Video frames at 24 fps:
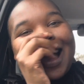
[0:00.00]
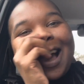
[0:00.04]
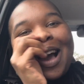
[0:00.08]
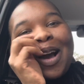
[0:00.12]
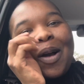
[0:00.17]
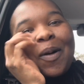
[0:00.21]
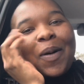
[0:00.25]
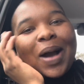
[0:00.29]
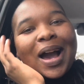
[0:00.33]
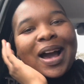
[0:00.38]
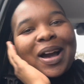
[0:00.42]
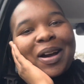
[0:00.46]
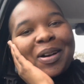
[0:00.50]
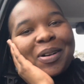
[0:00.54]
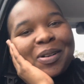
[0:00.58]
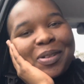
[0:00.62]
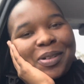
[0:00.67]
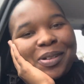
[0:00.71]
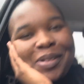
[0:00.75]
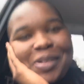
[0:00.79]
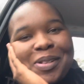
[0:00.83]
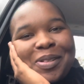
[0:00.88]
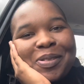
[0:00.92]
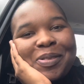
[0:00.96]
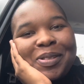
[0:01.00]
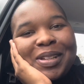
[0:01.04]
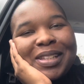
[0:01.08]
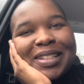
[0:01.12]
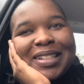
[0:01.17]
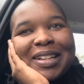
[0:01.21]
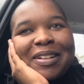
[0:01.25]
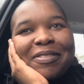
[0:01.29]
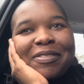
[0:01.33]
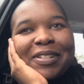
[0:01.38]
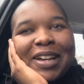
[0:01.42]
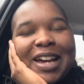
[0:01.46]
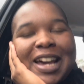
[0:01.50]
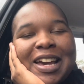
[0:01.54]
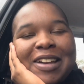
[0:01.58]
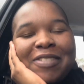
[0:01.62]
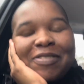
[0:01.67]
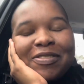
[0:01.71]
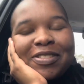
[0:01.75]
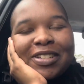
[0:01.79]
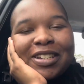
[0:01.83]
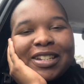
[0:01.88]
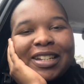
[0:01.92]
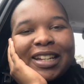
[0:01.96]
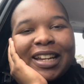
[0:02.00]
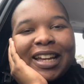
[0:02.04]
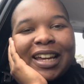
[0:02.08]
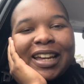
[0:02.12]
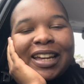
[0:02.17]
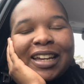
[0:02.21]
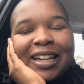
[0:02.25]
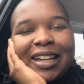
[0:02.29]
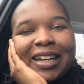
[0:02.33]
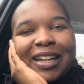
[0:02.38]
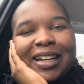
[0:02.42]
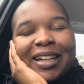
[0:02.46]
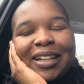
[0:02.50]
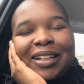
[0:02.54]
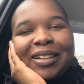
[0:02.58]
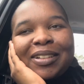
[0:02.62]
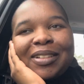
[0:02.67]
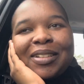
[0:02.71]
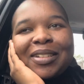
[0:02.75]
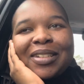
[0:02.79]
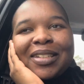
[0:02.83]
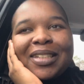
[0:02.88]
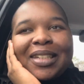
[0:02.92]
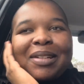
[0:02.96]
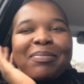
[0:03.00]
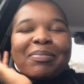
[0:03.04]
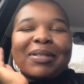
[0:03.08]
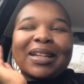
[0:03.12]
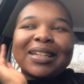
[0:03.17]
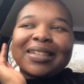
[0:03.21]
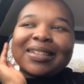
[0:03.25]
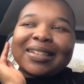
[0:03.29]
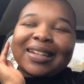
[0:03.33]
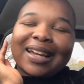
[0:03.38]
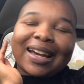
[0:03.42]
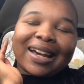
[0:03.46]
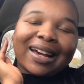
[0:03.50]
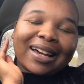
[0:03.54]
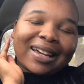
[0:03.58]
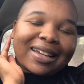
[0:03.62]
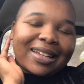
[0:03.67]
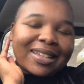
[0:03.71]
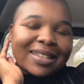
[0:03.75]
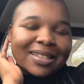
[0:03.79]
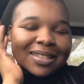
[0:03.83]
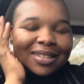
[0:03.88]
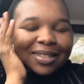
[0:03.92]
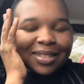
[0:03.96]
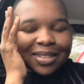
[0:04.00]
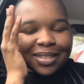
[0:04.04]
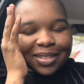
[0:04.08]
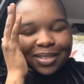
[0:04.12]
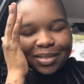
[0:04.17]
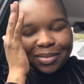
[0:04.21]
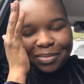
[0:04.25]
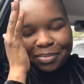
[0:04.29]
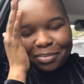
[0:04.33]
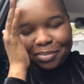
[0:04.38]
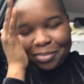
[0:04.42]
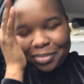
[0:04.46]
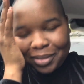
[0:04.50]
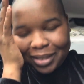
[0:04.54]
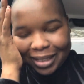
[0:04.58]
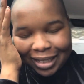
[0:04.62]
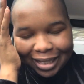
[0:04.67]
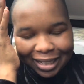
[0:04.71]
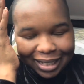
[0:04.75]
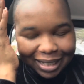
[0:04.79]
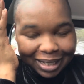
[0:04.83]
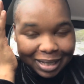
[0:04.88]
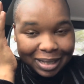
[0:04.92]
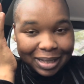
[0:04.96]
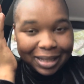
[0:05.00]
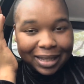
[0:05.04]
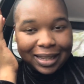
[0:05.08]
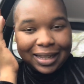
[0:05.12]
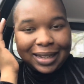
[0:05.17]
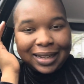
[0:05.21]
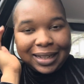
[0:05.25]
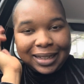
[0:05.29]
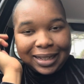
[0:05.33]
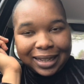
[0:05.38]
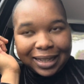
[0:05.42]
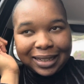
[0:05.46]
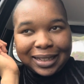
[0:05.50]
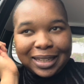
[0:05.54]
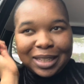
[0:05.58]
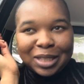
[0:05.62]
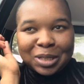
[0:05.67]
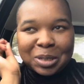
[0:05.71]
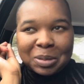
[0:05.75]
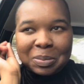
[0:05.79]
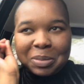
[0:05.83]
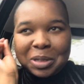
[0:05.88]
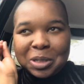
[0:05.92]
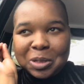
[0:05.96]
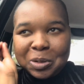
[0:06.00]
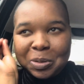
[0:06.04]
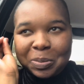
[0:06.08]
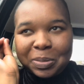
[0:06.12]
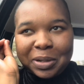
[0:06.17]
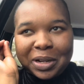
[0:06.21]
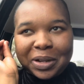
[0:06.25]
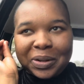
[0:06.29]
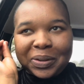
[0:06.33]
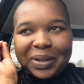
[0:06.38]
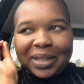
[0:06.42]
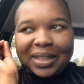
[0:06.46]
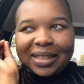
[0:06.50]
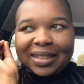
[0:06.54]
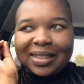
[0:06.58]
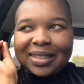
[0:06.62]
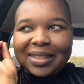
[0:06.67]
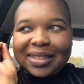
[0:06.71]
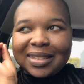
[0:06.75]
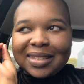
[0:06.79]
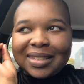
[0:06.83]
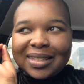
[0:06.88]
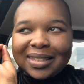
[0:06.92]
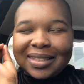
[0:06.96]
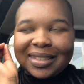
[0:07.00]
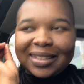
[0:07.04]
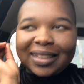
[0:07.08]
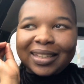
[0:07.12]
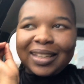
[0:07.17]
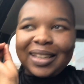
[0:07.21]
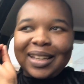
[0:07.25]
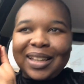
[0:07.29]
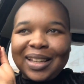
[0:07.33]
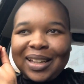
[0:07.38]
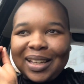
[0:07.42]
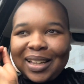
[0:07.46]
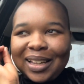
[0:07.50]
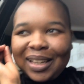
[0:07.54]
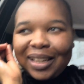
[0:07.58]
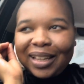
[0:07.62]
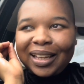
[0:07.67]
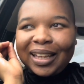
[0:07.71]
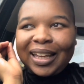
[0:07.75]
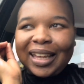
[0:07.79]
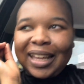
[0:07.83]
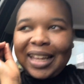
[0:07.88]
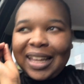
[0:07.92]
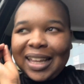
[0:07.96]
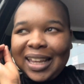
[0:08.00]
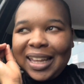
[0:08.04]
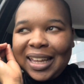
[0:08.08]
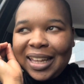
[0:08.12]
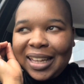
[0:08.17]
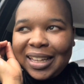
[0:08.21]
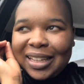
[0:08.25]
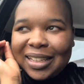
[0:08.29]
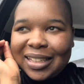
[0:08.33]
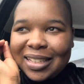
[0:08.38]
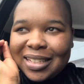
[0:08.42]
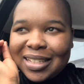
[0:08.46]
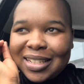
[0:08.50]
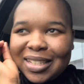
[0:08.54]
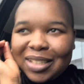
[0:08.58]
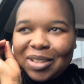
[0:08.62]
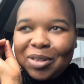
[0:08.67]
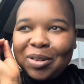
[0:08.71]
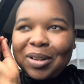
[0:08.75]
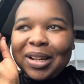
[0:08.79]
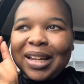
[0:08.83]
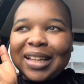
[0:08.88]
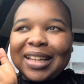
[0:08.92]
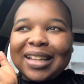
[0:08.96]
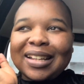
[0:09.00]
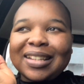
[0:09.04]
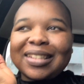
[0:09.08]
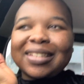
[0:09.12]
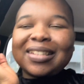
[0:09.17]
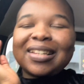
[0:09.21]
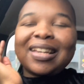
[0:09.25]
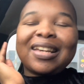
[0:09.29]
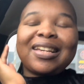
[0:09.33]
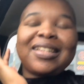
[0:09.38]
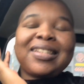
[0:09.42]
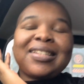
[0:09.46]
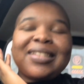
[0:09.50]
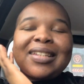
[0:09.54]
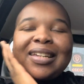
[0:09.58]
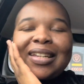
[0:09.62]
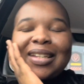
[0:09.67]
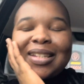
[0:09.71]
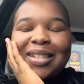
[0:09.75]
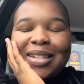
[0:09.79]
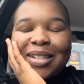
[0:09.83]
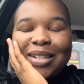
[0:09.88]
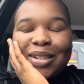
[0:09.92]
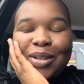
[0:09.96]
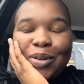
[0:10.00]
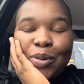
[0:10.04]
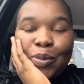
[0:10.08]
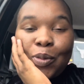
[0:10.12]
Wow, we survived like sleepless nights, learning to be new parents, and all I can say is that